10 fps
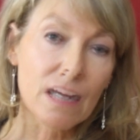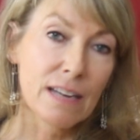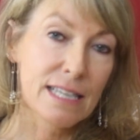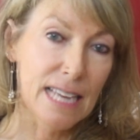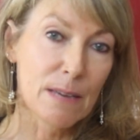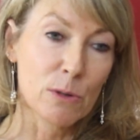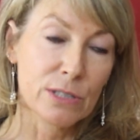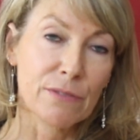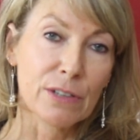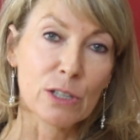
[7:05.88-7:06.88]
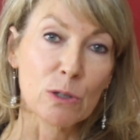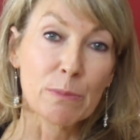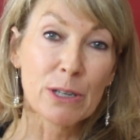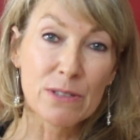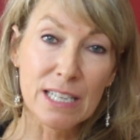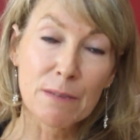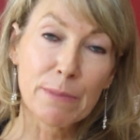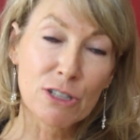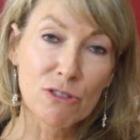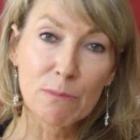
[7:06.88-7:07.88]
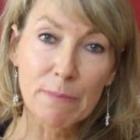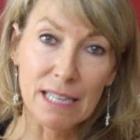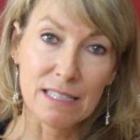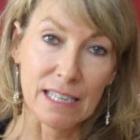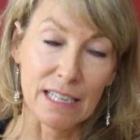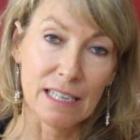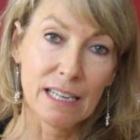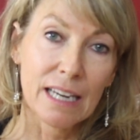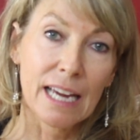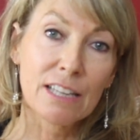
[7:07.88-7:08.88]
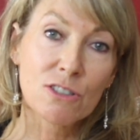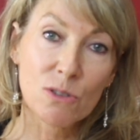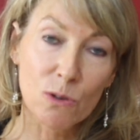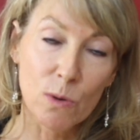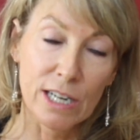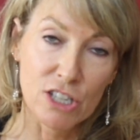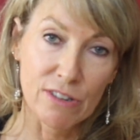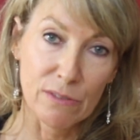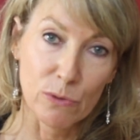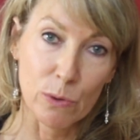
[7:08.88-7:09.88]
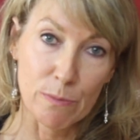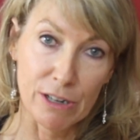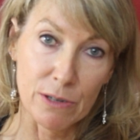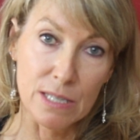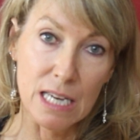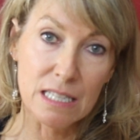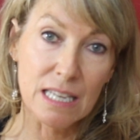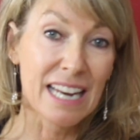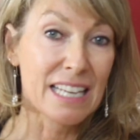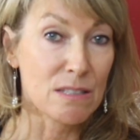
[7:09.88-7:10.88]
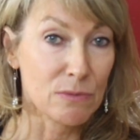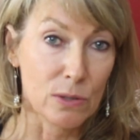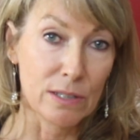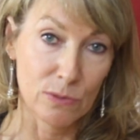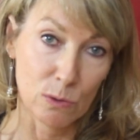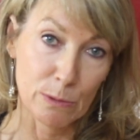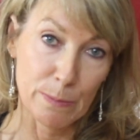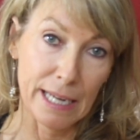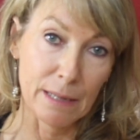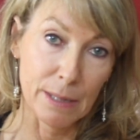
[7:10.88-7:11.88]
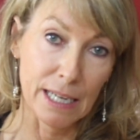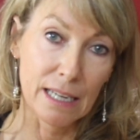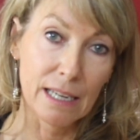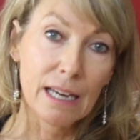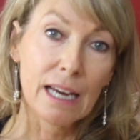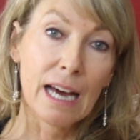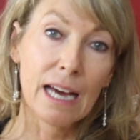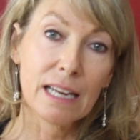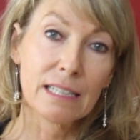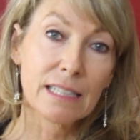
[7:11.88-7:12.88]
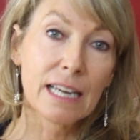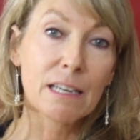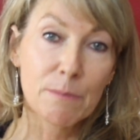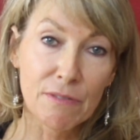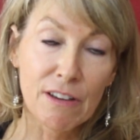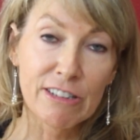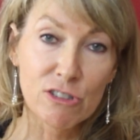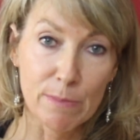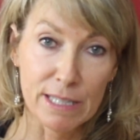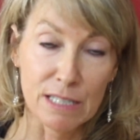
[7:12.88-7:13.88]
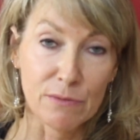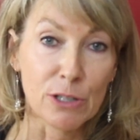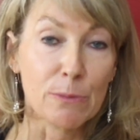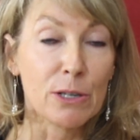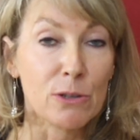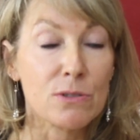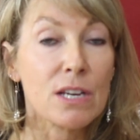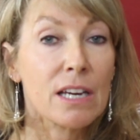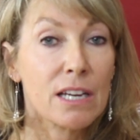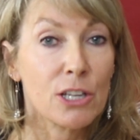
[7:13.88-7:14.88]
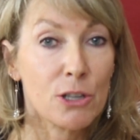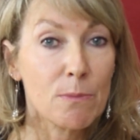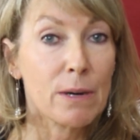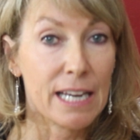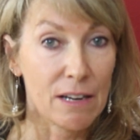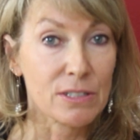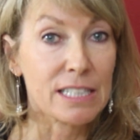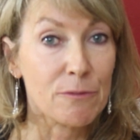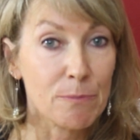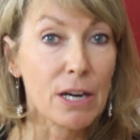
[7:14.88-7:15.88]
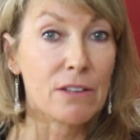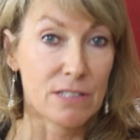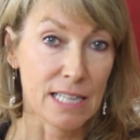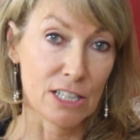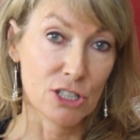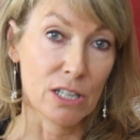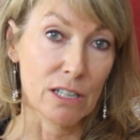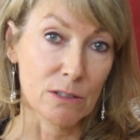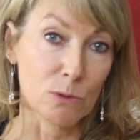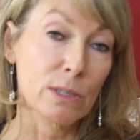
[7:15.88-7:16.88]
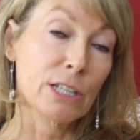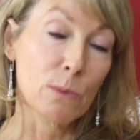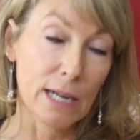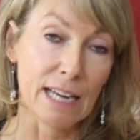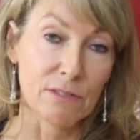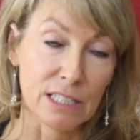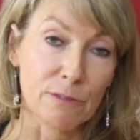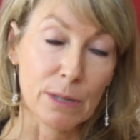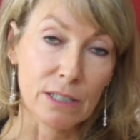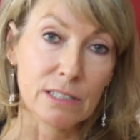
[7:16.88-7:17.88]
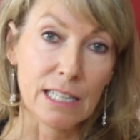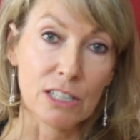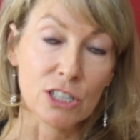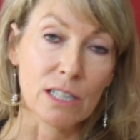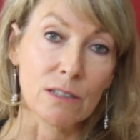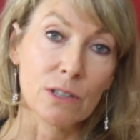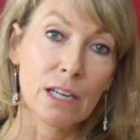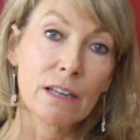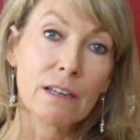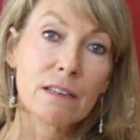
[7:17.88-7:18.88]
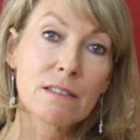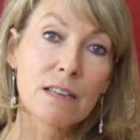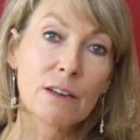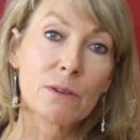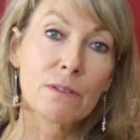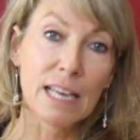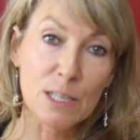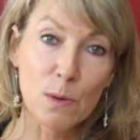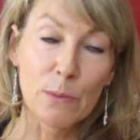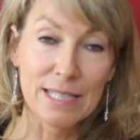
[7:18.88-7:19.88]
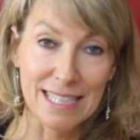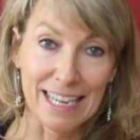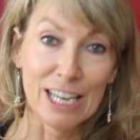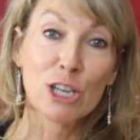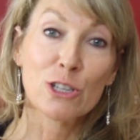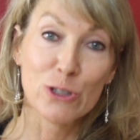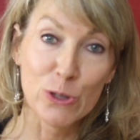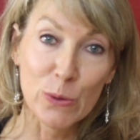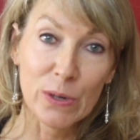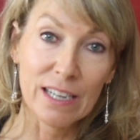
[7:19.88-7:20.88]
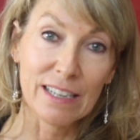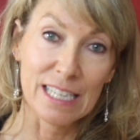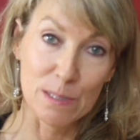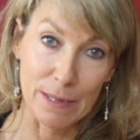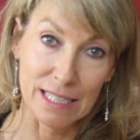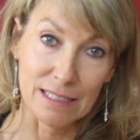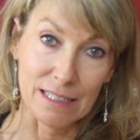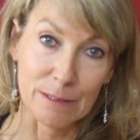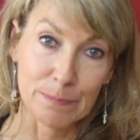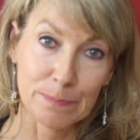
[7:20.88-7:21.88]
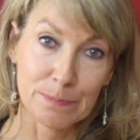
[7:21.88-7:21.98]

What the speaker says: I say more difficult because it can be traumatic. It's not quite a straightforward process. It is a fully formed baby, and it can be very traumatic for you because you might have to give birth to that child, or you will have to give birth to that child. So that's why we say sooner is better.